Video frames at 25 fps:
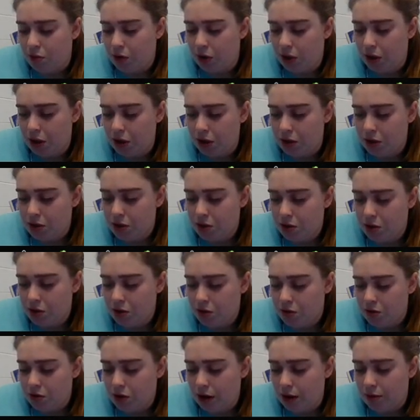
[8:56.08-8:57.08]
was
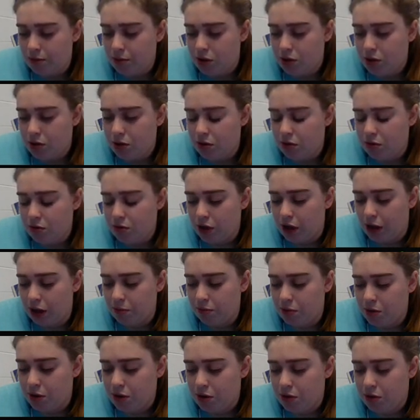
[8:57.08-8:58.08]
2 times 2
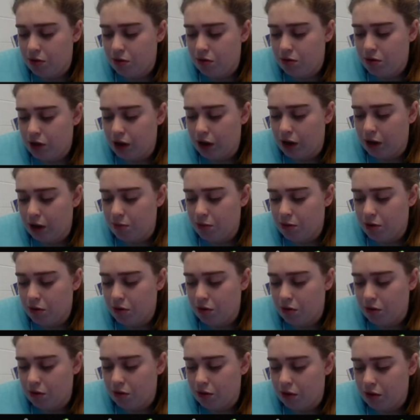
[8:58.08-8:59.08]
times 2
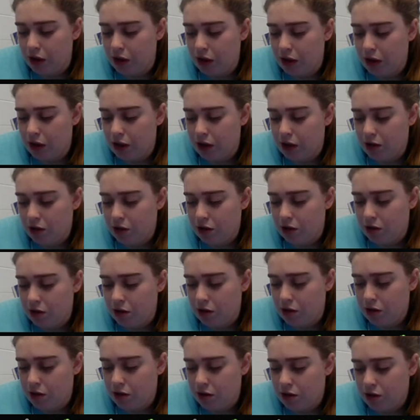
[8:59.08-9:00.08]
times 3
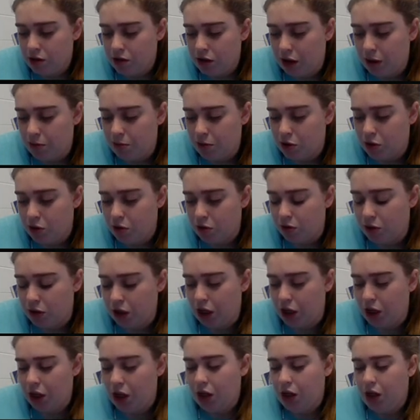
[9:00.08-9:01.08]
times
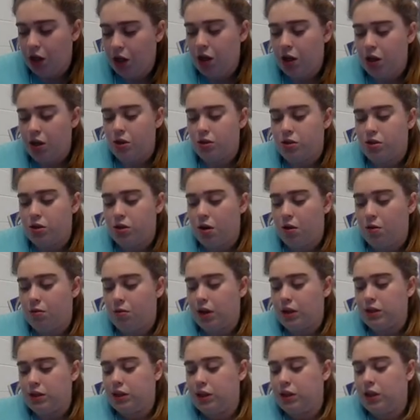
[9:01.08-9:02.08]
3. So
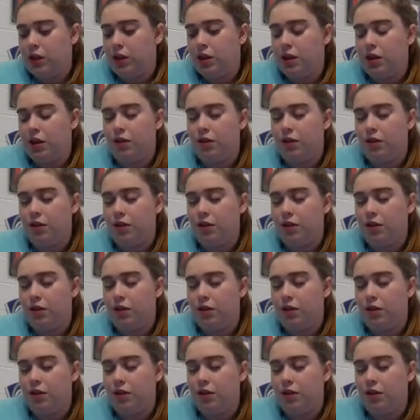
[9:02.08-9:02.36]
that's